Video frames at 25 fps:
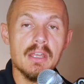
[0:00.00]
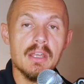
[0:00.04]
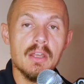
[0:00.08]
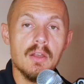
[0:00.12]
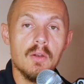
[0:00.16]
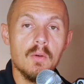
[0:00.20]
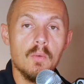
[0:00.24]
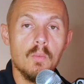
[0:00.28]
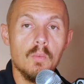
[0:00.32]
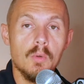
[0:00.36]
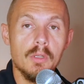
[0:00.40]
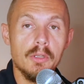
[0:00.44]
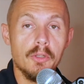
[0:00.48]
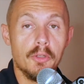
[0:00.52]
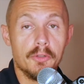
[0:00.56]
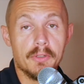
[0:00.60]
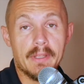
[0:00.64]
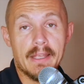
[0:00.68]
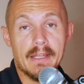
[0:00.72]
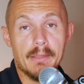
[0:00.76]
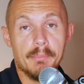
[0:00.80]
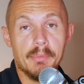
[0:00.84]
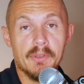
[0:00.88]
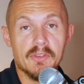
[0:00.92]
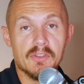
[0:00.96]
will not
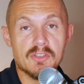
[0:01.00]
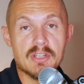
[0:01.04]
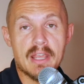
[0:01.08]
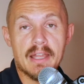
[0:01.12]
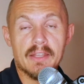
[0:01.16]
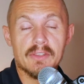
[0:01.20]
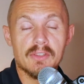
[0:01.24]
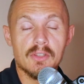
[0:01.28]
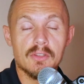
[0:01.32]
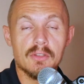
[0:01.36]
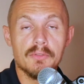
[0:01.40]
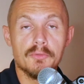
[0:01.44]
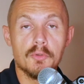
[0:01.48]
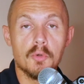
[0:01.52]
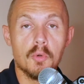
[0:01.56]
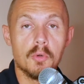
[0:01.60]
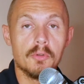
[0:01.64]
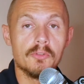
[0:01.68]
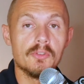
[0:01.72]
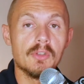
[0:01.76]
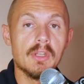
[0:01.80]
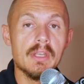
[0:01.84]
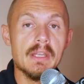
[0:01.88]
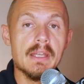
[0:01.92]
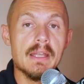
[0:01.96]
help his chances, of
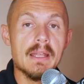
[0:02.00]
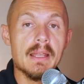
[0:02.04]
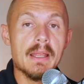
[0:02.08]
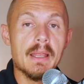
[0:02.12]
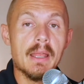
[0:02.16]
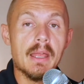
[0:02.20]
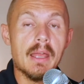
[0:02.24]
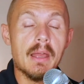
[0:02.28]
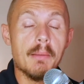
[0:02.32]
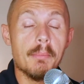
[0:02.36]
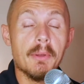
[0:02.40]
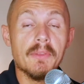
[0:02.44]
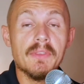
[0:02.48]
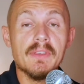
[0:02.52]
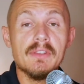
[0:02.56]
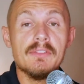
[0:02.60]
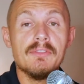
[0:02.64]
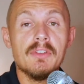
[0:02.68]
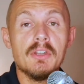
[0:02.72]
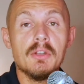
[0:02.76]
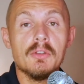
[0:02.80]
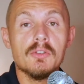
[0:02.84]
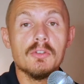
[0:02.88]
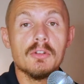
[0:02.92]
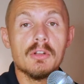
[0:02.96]
course. But this
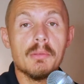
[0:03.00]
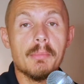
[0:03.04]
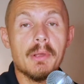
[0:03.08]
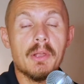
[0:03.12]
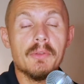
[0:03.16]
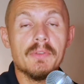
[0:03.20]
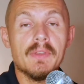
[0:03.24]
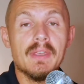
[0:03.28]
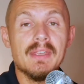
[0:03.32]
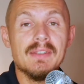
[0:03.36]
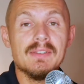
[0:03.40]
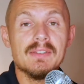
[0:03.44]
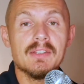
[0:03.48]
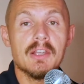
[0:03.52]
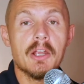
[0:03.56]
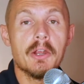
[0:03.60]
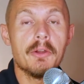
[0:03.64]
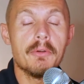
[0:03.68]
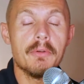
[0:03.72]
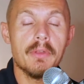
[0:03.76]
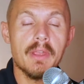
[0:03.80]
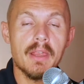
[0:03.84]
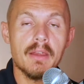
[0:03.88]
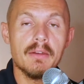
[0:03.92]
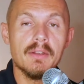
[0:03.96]
video is not about his
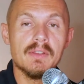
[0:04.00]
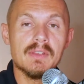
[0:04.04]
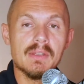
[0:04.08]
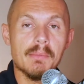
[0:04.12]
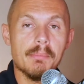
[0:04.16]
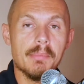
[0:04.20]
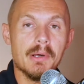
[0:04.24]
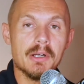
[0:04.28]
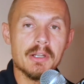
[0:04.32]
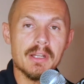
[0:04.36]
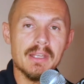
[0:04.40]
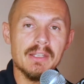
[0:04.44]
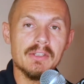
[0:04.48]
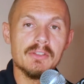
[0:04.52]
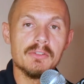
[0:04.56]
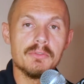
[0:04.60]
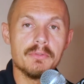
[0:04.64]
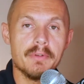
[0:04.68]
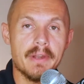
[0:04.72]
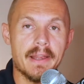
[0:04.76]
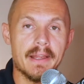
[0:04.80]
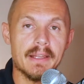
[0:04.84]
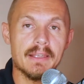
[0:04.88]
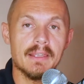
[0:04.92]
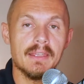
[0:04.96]
career, it's about his
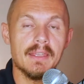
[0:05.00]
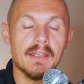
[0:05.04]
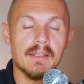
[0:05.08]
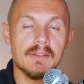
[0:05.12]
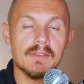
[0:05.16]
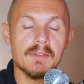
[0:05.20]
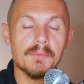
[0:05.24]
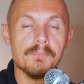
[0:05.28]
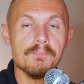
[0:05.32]
racket.